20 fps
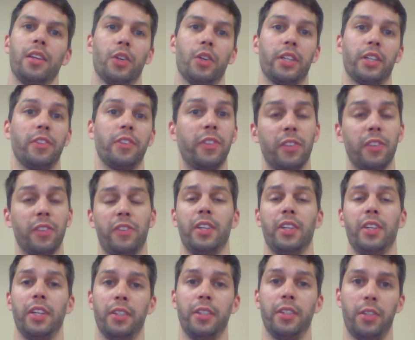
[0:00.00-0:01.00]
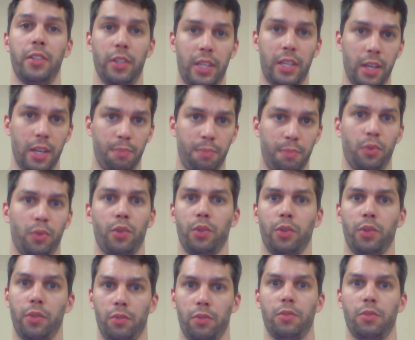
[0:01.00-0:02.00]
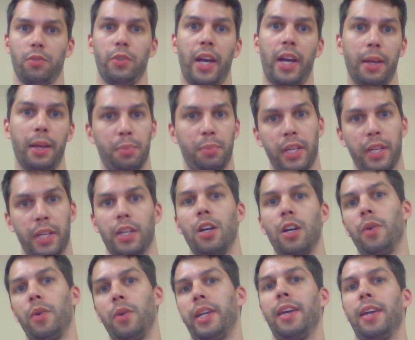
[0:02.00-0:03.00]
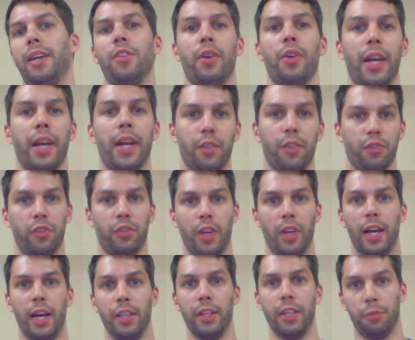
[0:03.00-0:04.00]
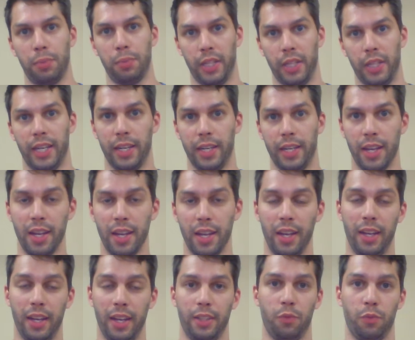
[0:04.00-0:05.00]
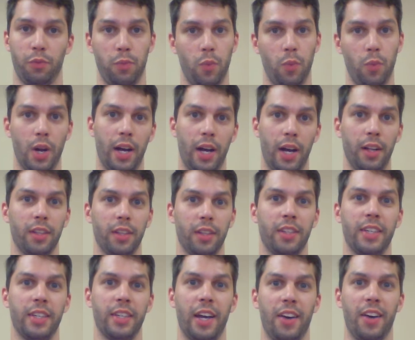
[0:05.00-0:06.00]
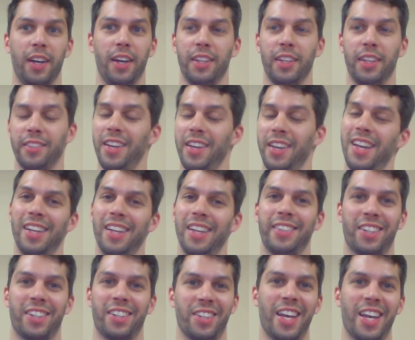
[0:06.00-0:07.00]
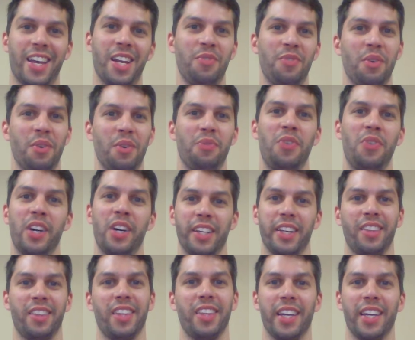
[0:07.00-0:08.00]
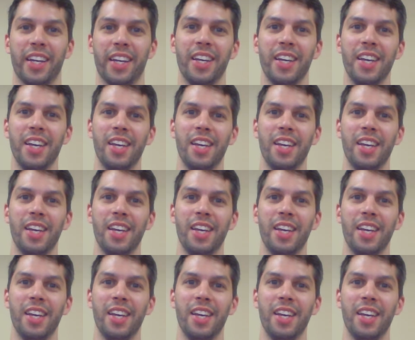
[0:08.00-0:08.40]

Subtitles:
consistent and to keep their diet plan going and their exercise plan as well. Now, it's actually kind of a funny thing